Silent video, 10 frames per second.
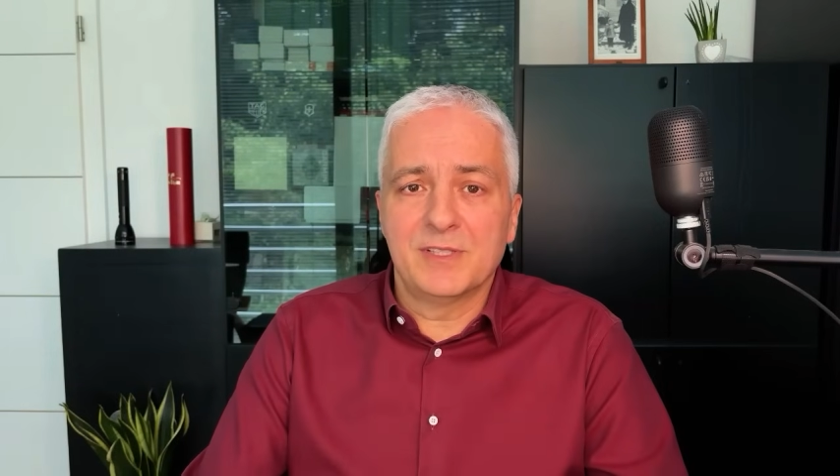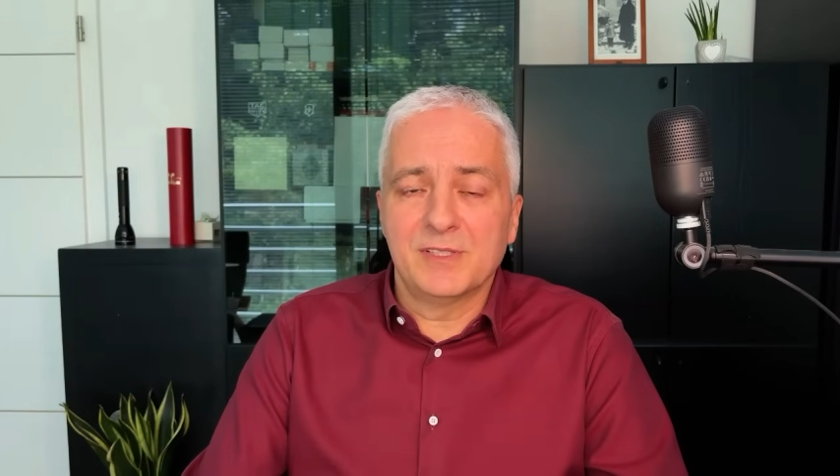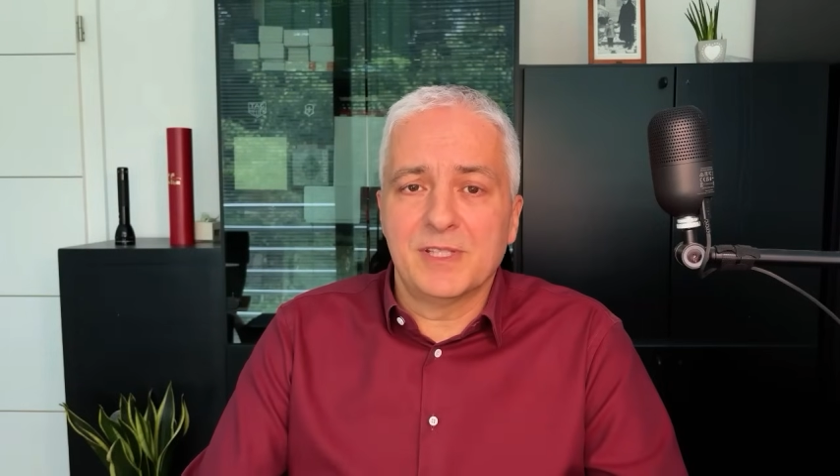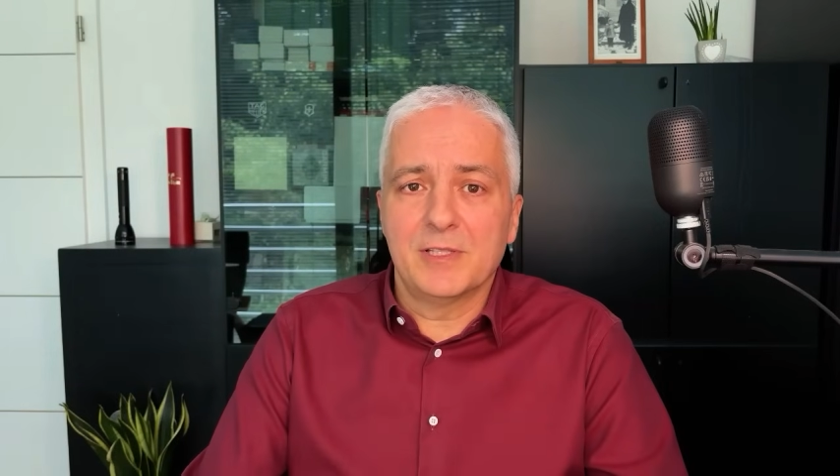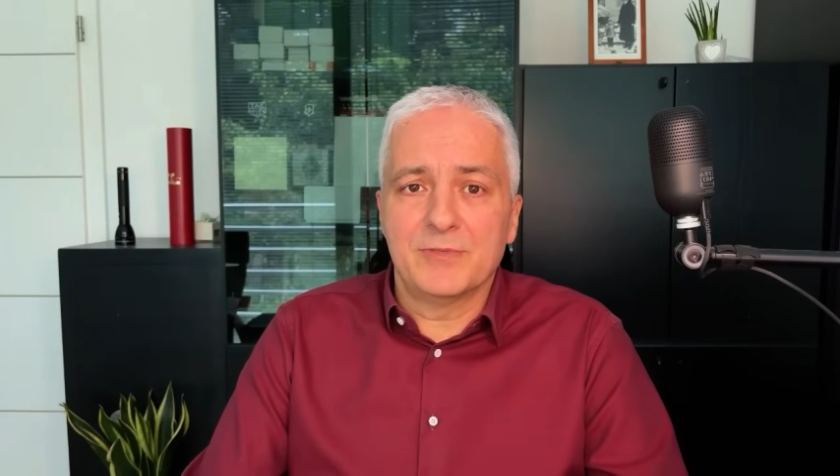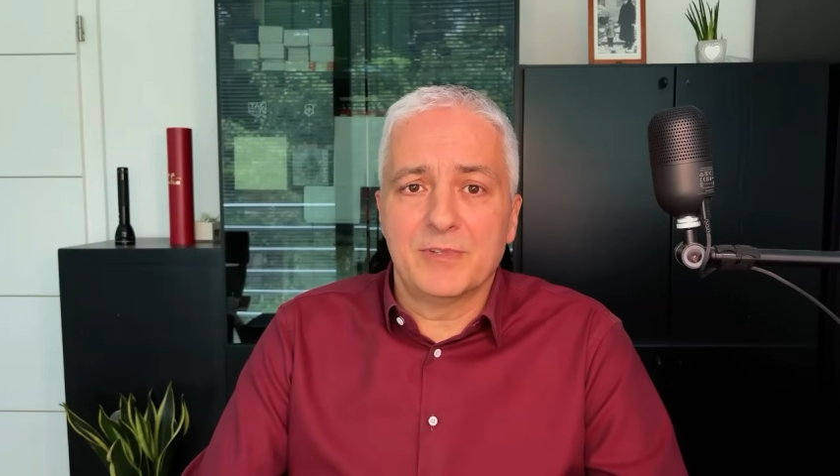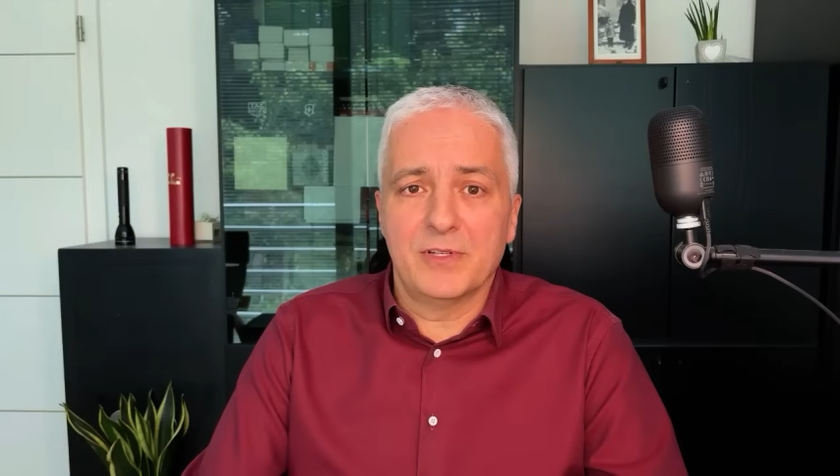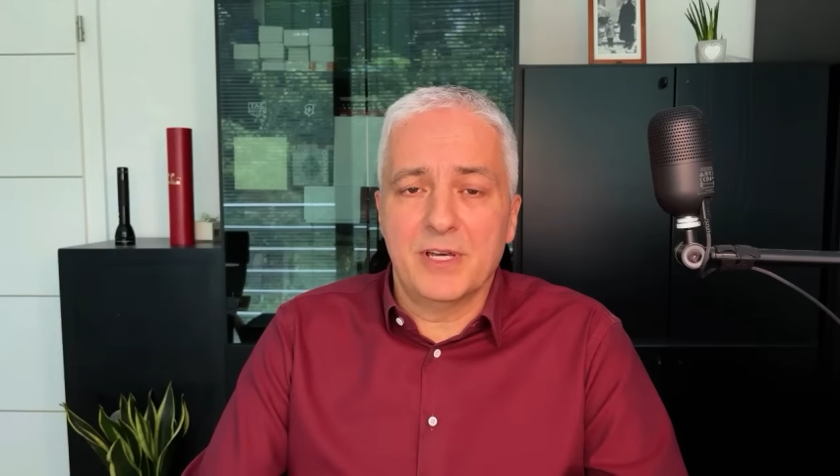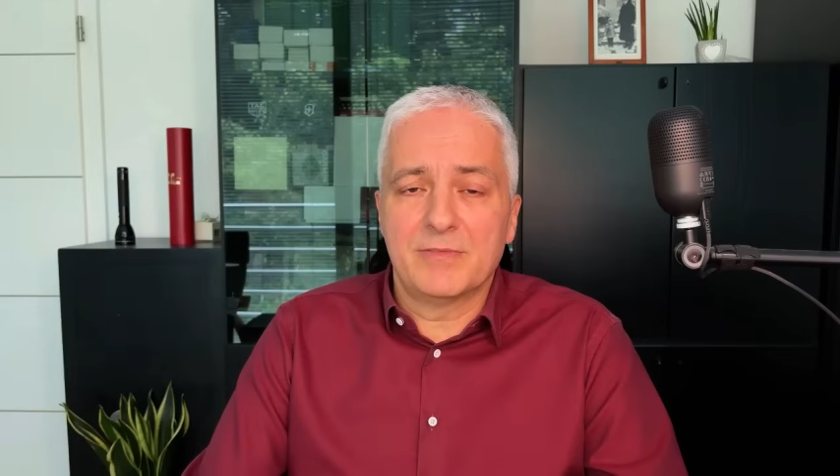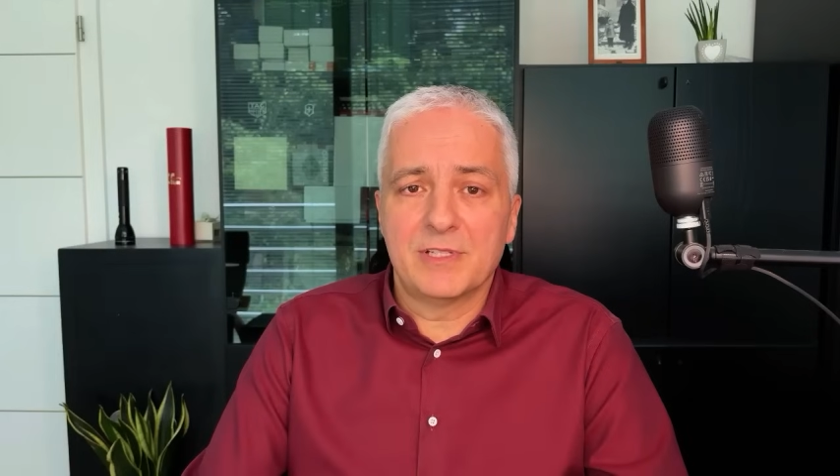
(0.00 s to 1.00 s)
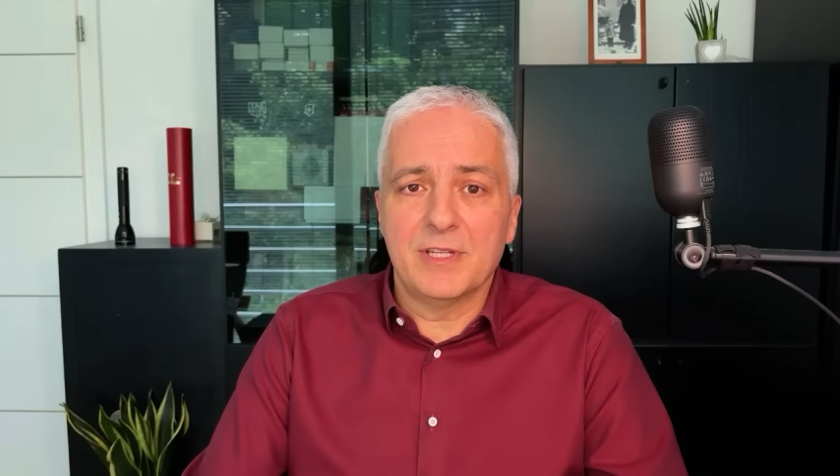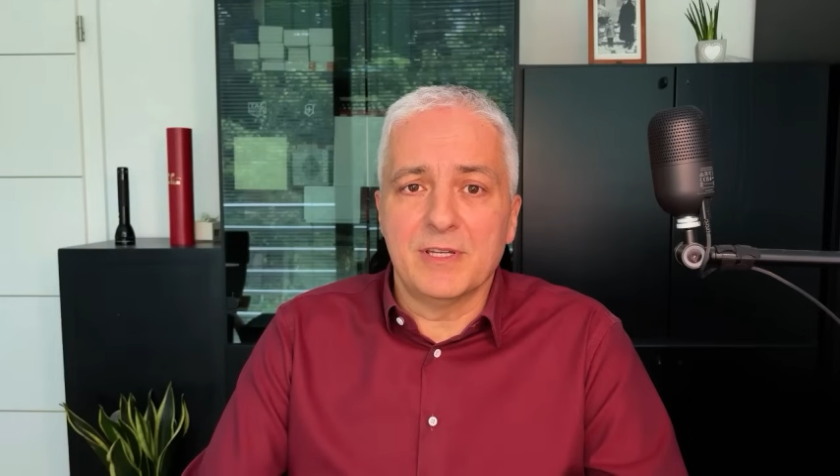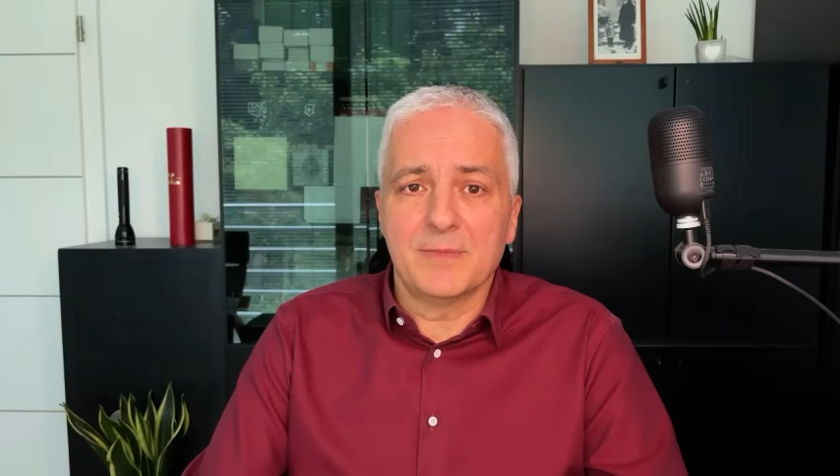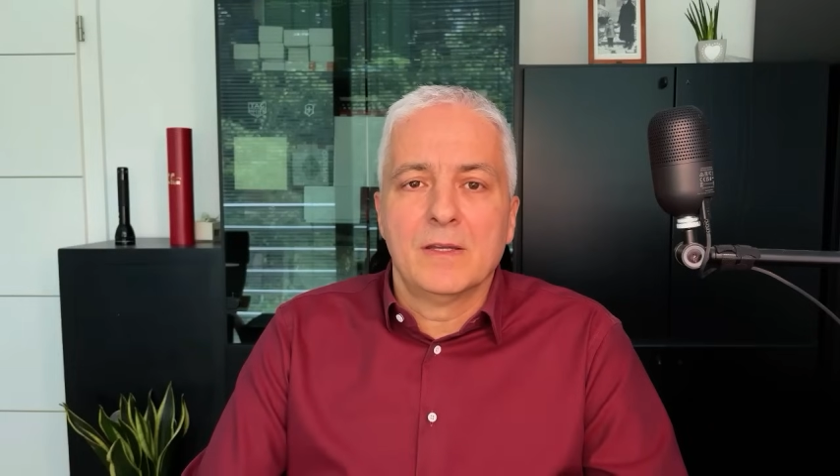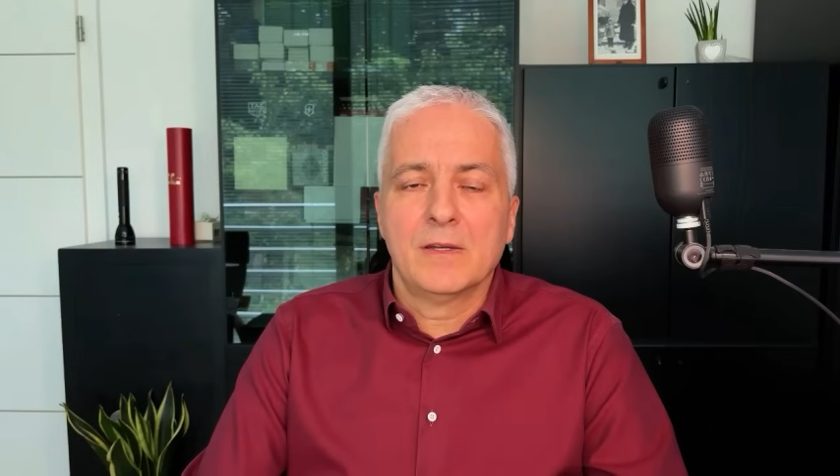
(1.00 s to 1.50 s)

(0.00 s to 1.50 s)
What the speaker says: instead of every day.